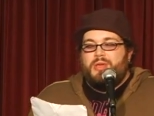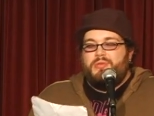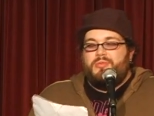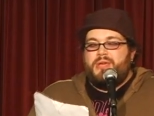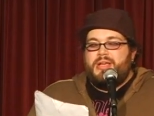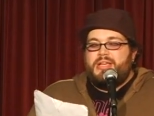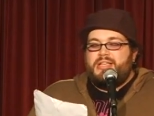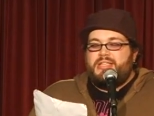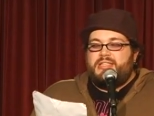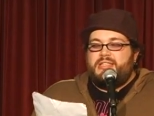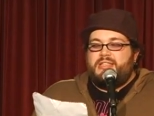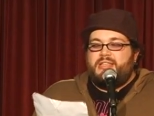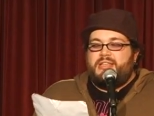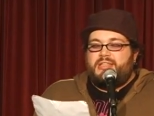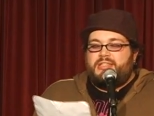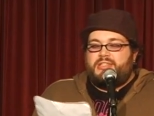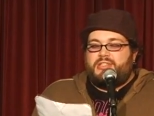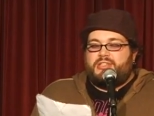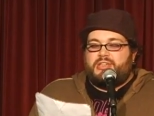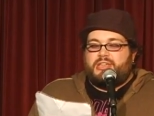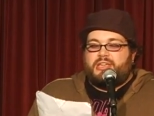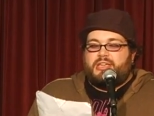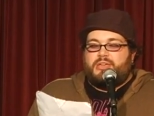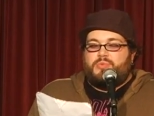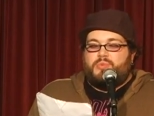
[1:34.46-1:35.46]
we recently
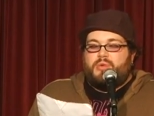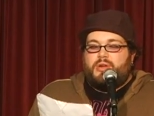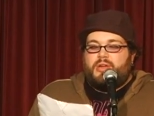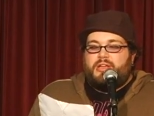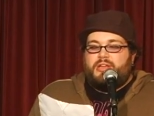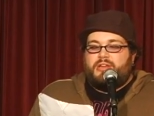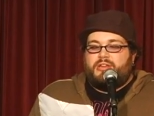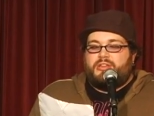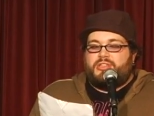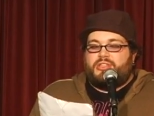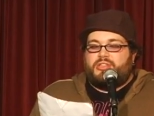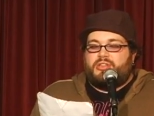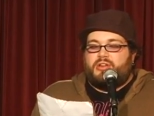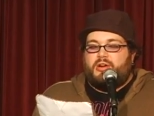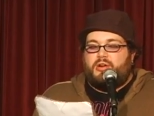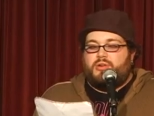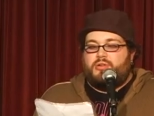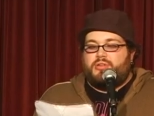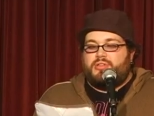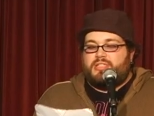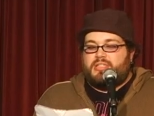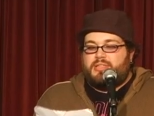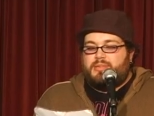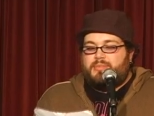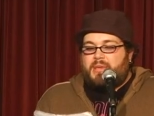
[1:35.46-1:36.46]
took in one of your
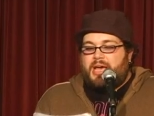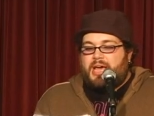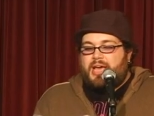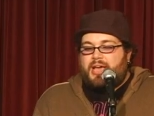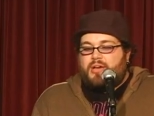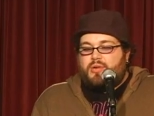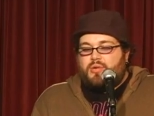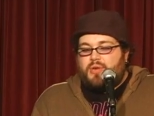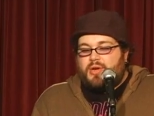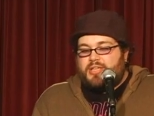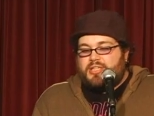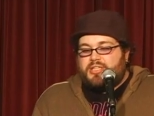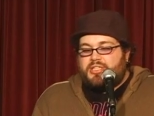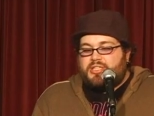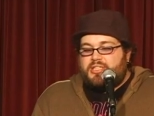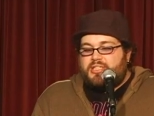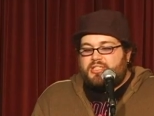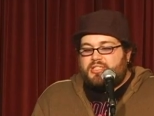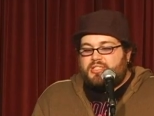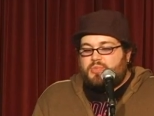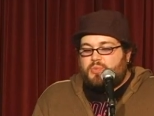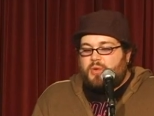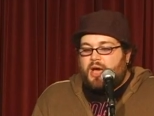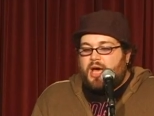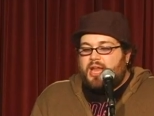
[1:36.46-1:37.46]
shows, and my question
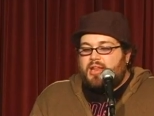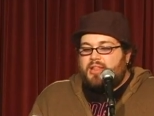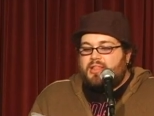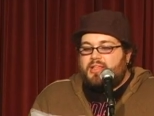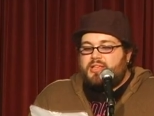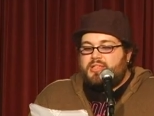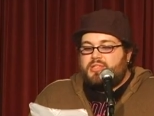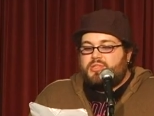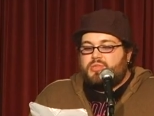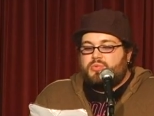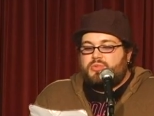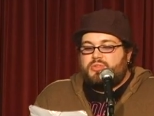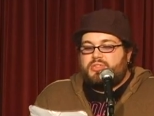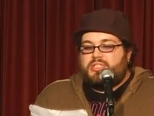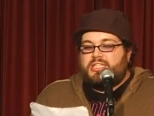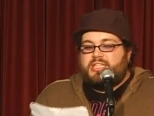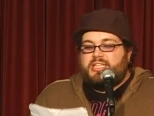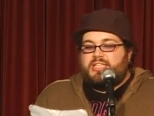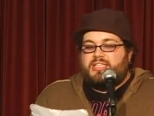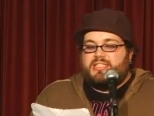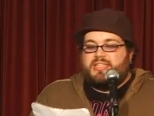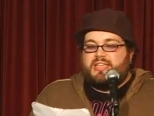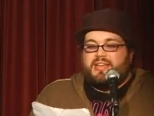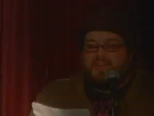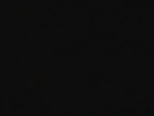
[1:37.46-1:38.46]
is why do these
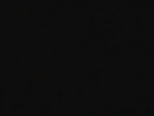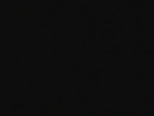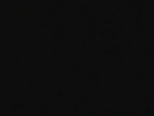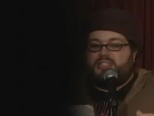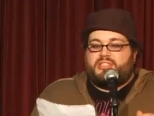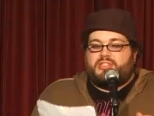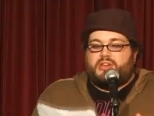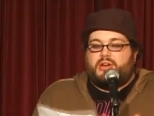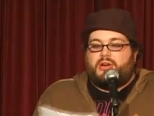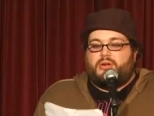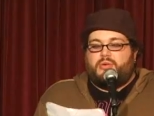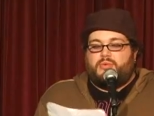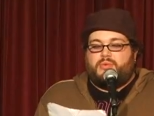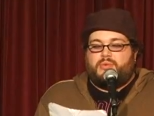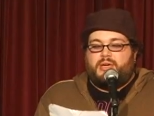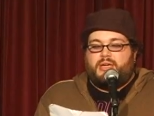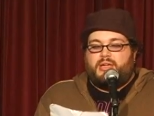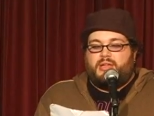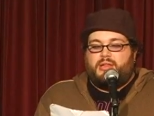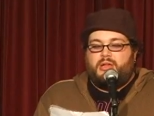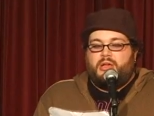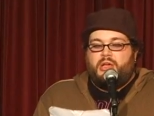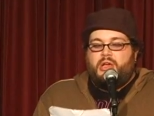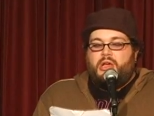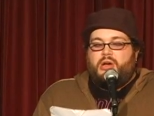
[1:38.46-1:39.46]
routines have to start
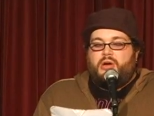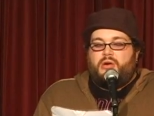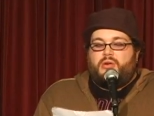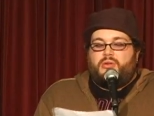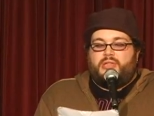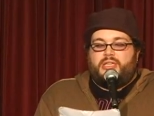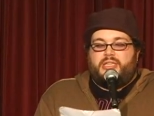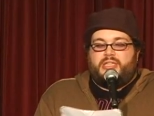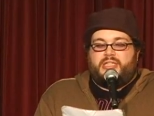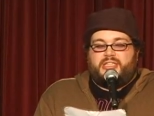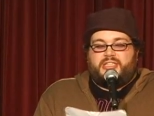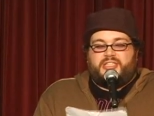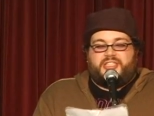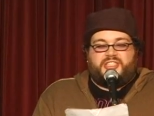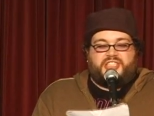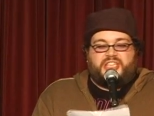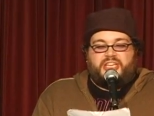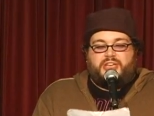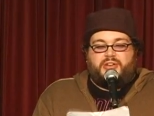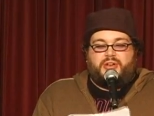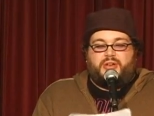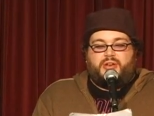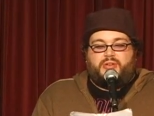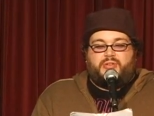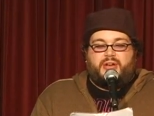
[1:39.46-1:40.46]
well, only to
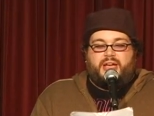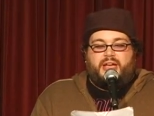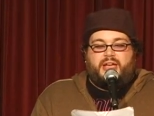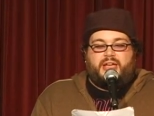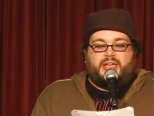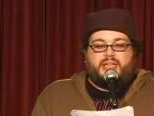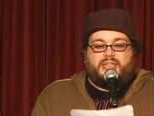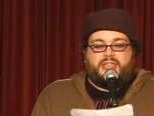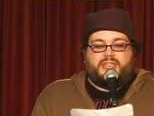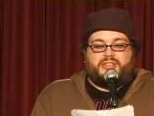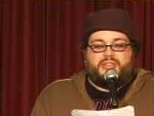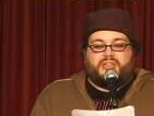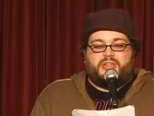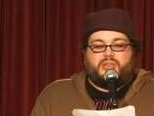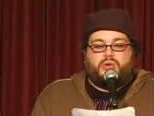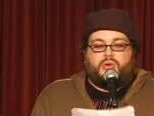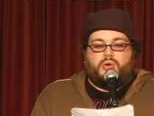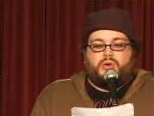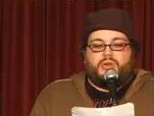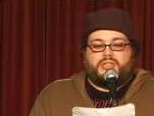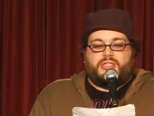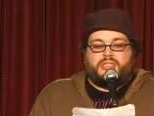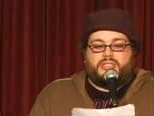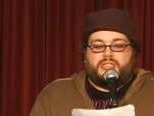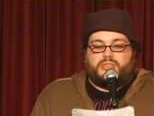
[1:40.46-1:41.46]
deteriorate into the
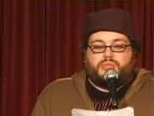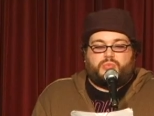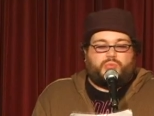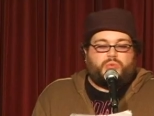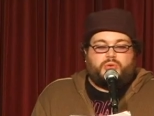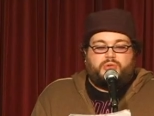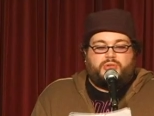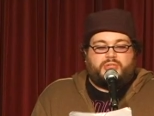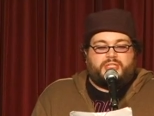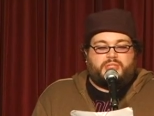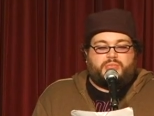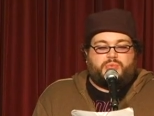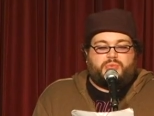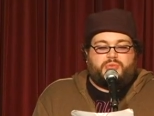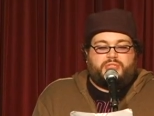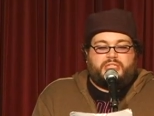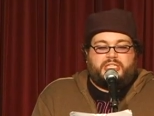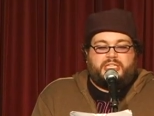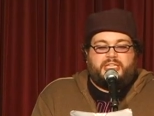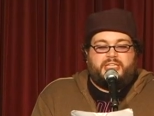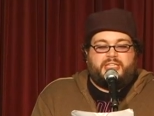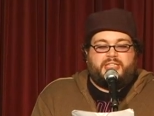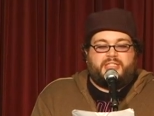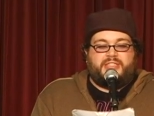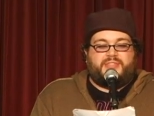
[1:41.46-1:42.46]
coarsest, rudest
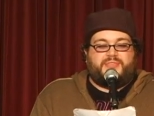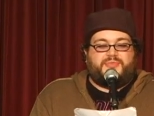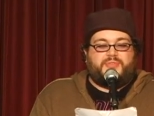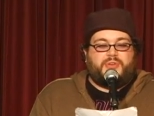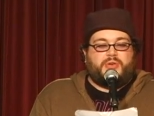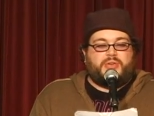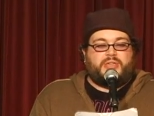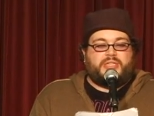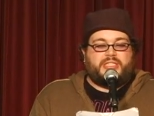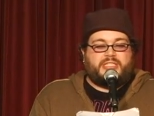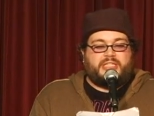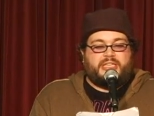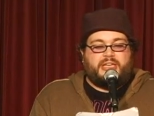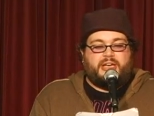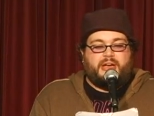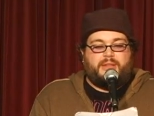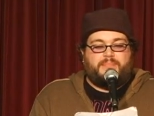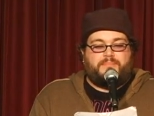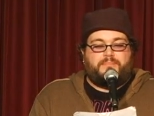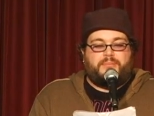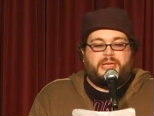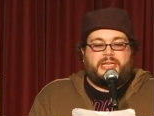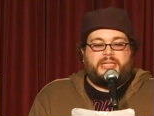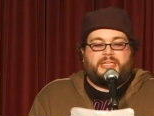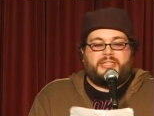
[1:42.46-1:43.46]
routines focusing
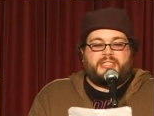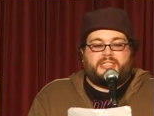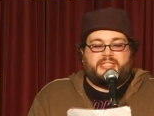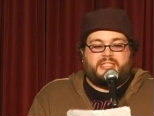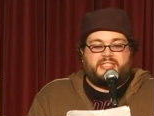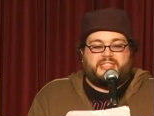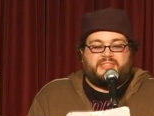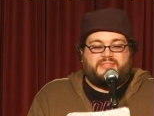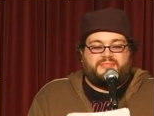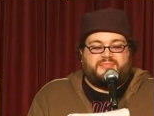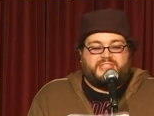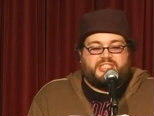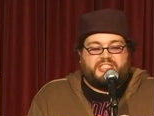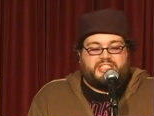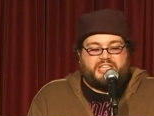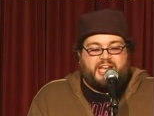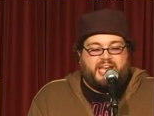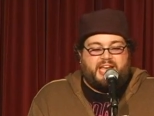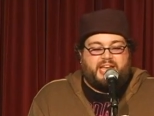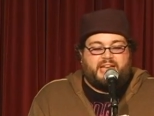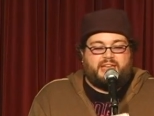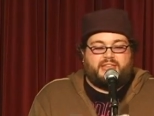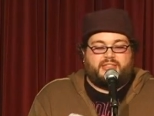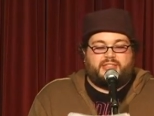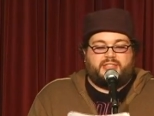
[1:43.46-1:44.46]
on penises and
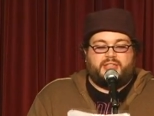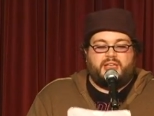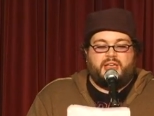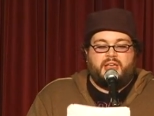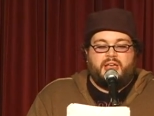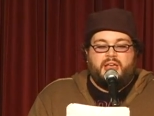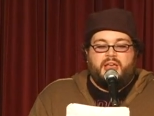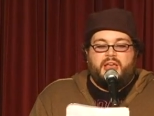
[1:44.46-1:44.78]
vaginas?